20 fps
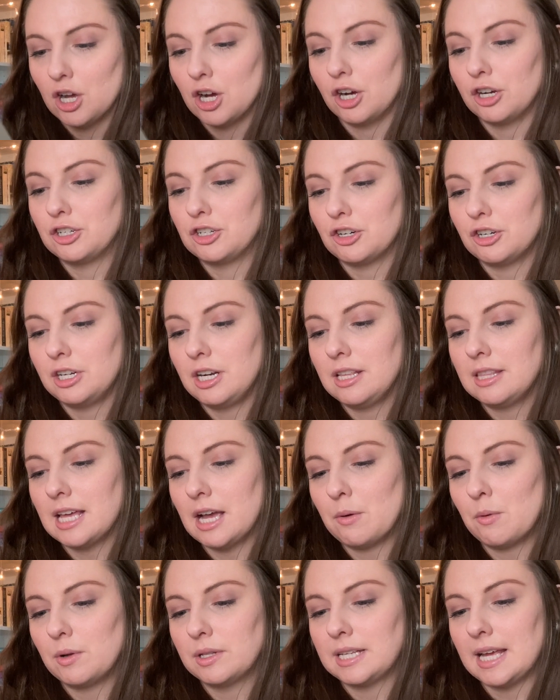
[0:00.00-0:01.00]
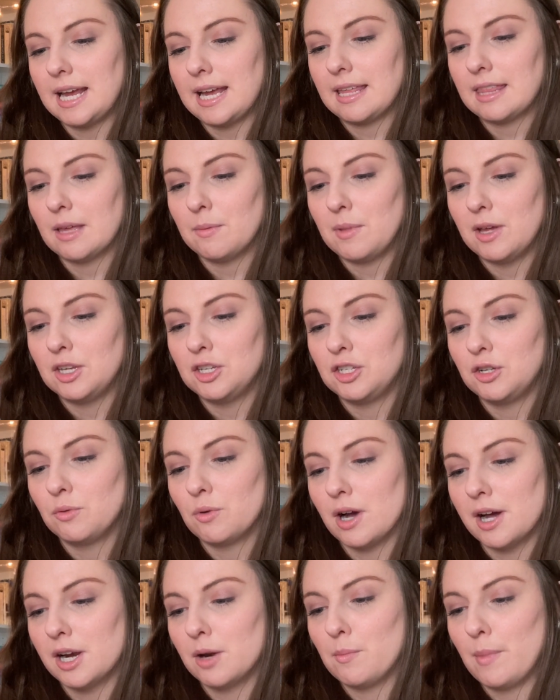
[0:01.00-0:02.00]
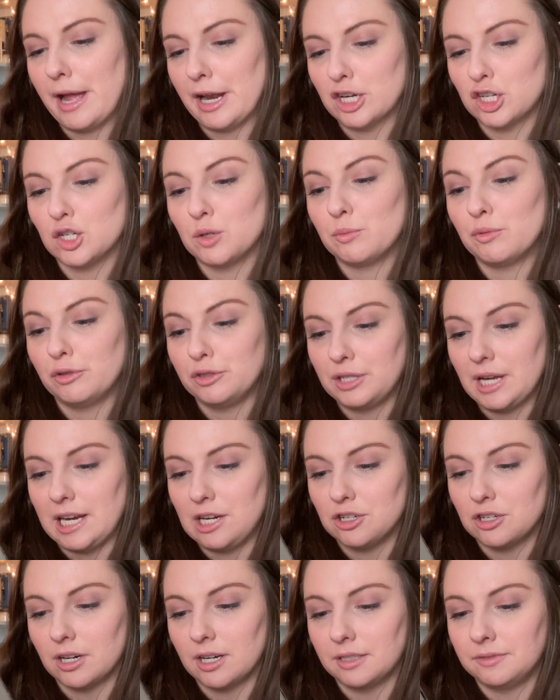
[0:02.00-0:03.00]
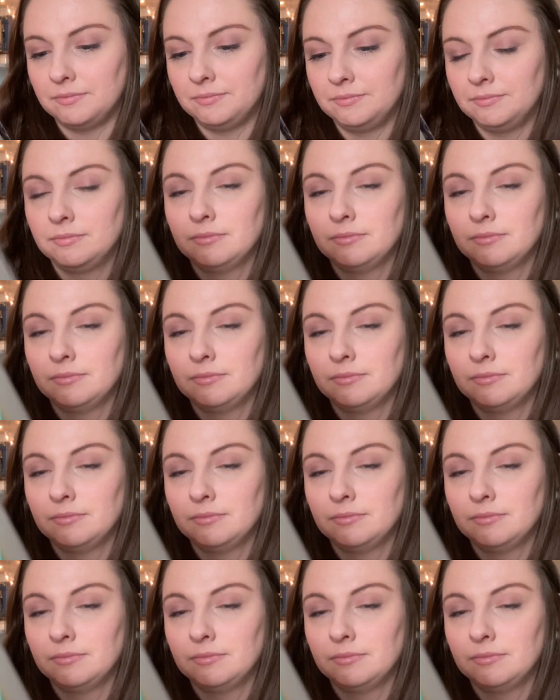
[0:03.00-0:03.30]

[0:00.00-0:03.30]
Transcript: a journey that will take them into unimaginable danger.